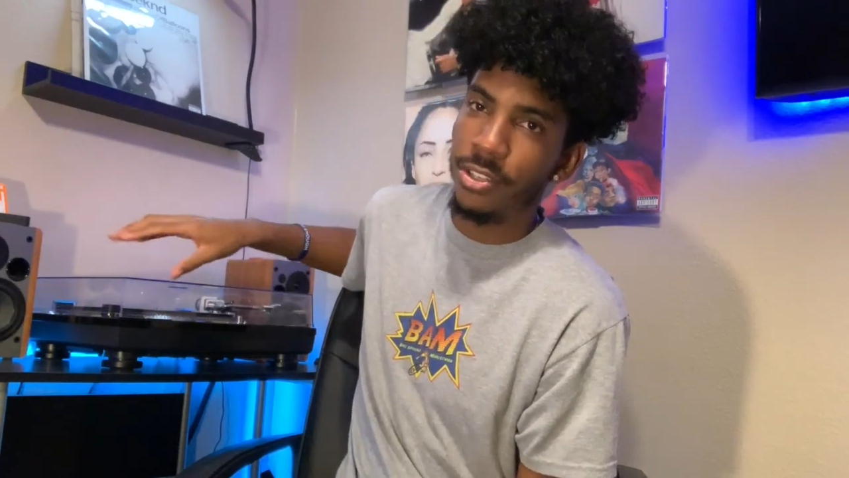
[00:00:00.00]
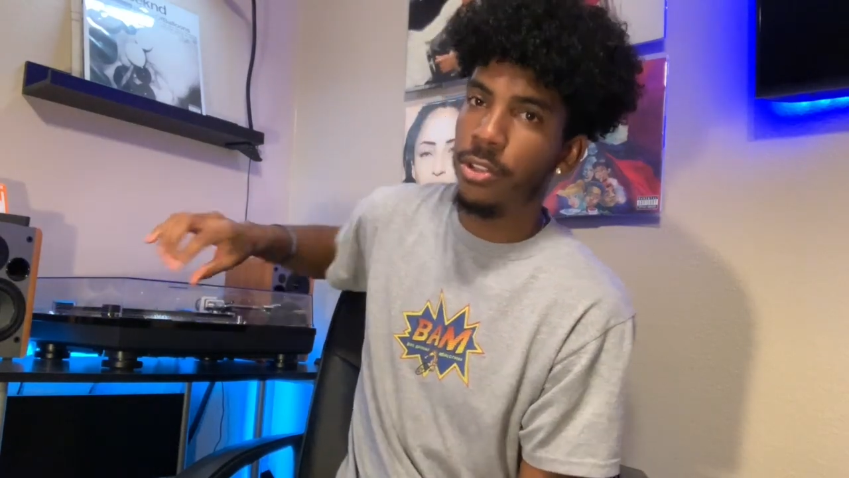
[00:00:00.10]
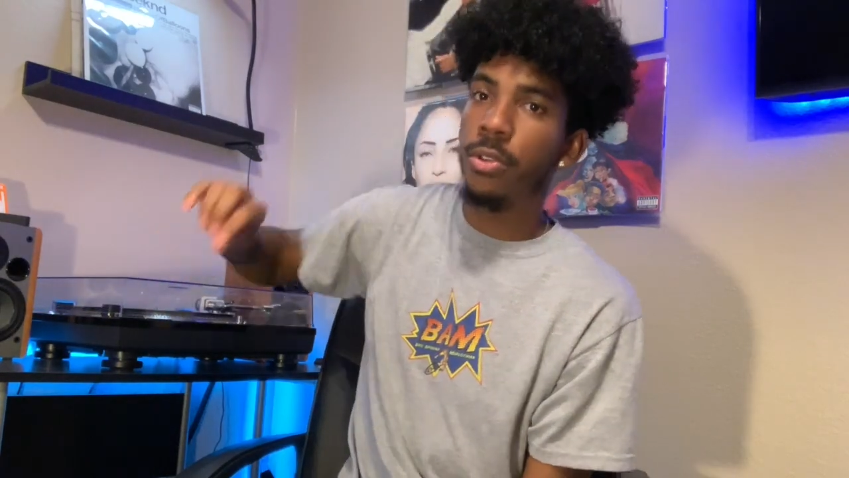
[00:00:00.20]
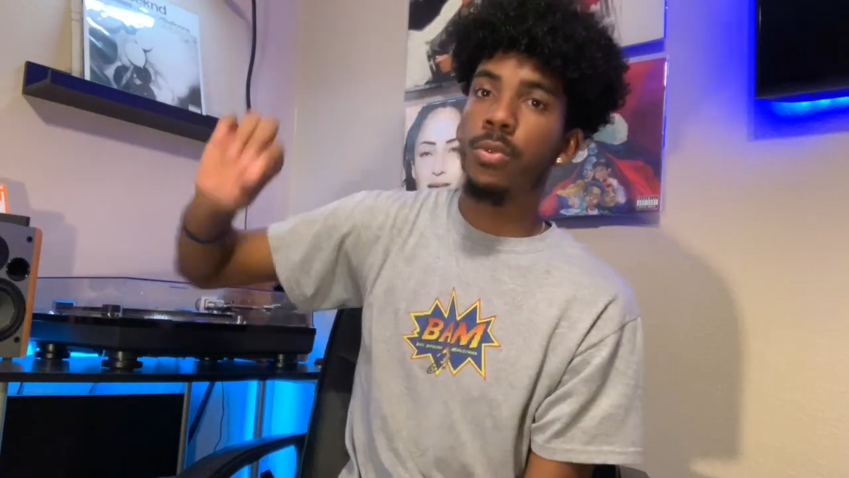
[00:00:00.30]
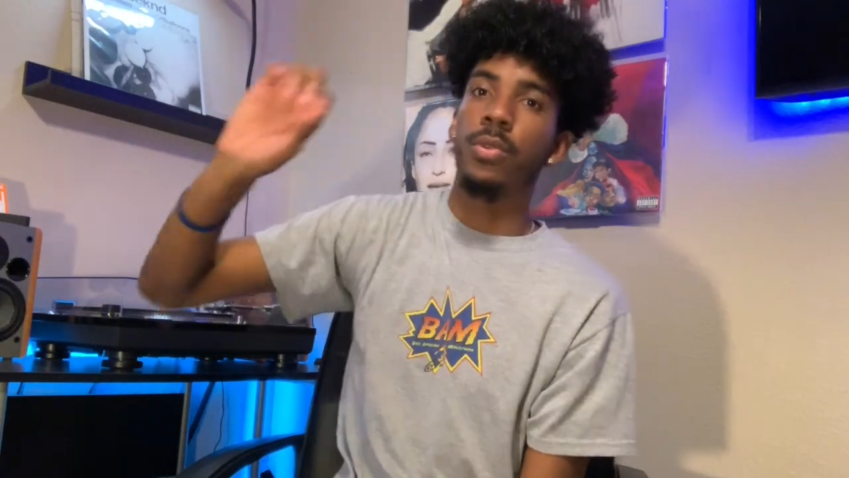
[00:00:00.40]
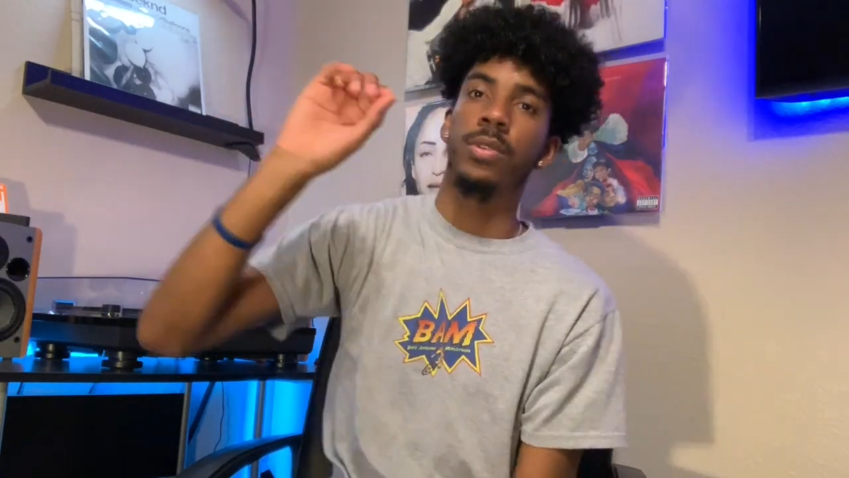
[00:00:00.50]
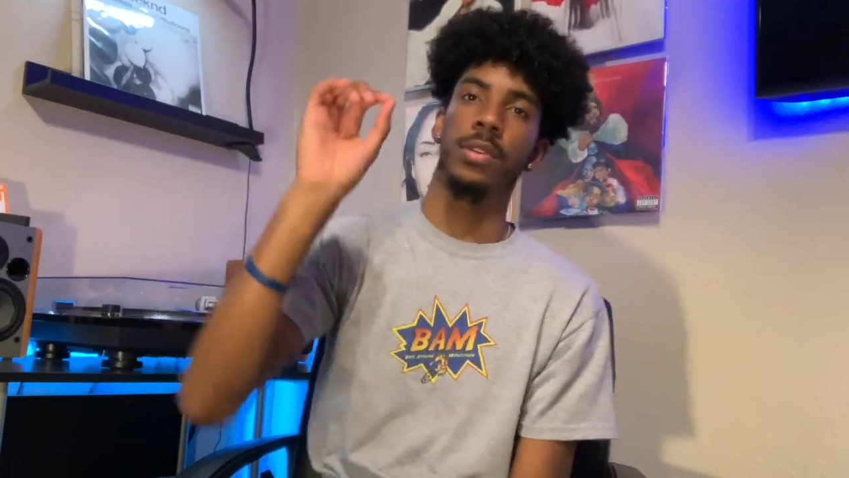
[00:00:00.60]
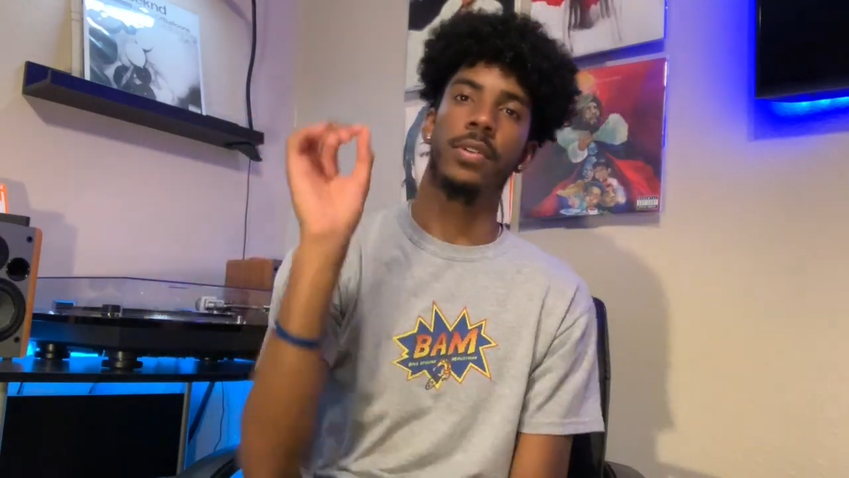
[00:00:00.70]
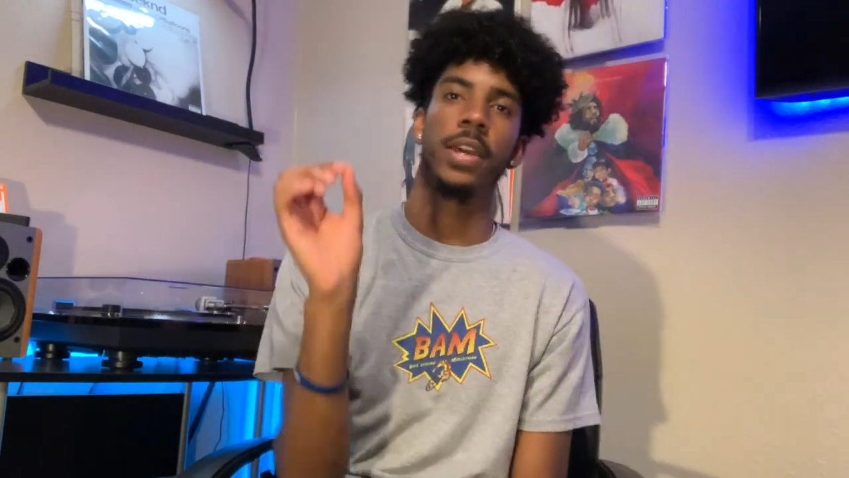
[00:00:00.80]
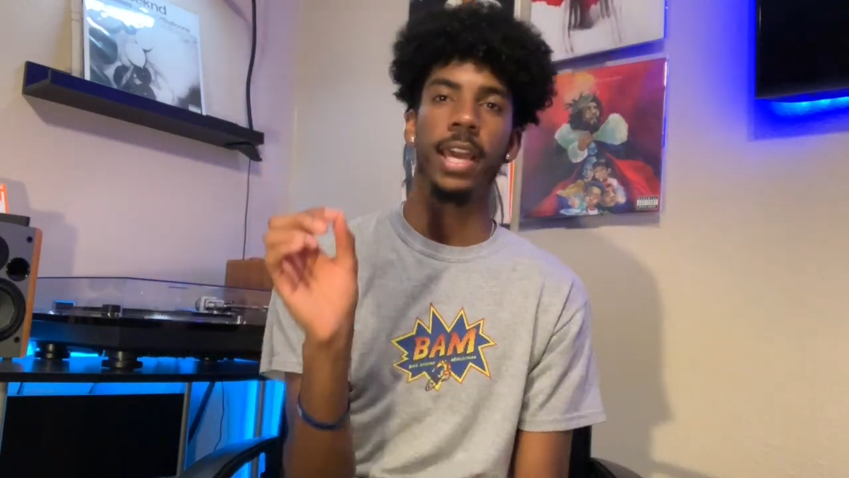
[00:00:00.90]
2,
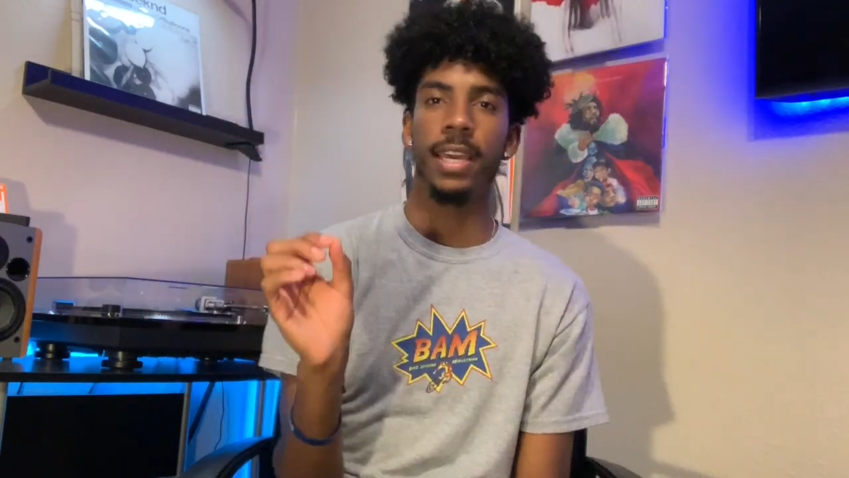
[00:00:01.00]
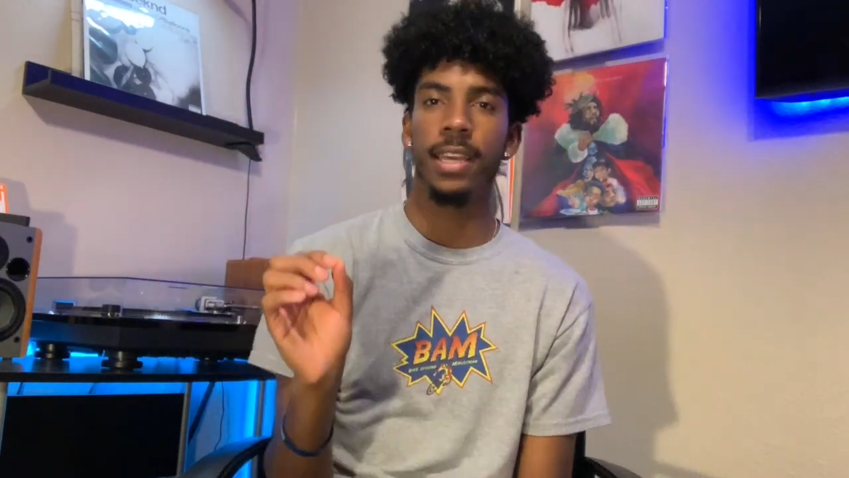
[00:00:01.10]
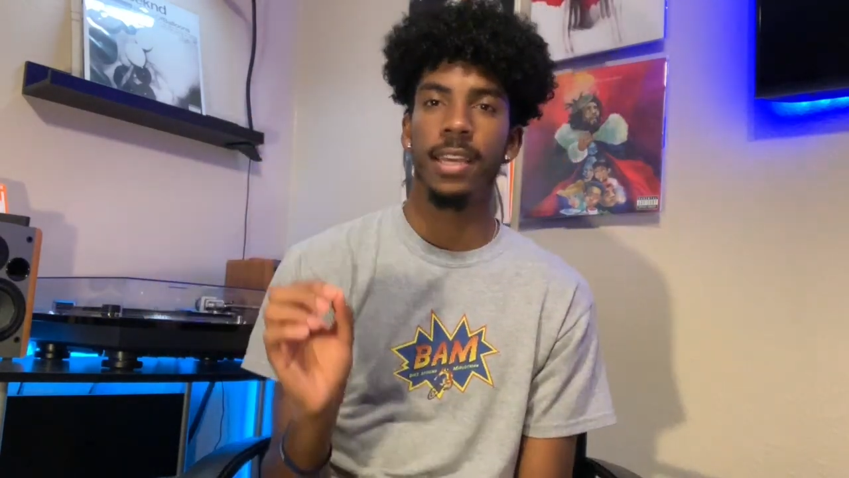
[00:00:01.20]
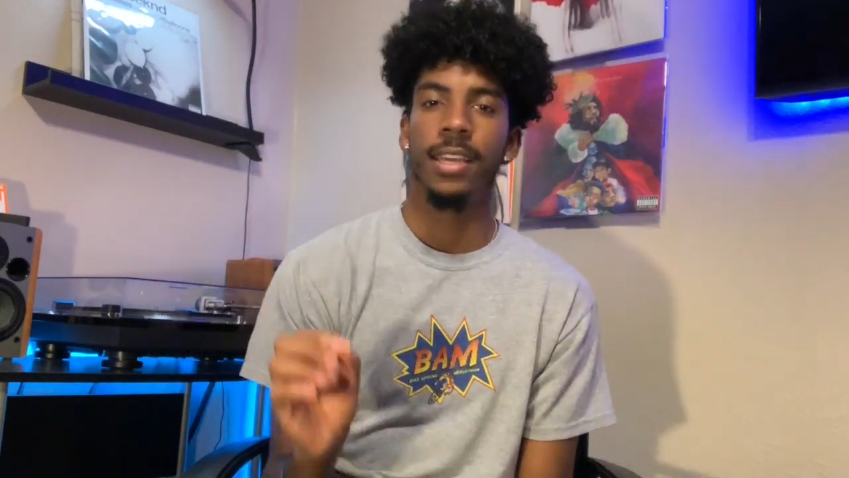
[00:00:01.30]
okay?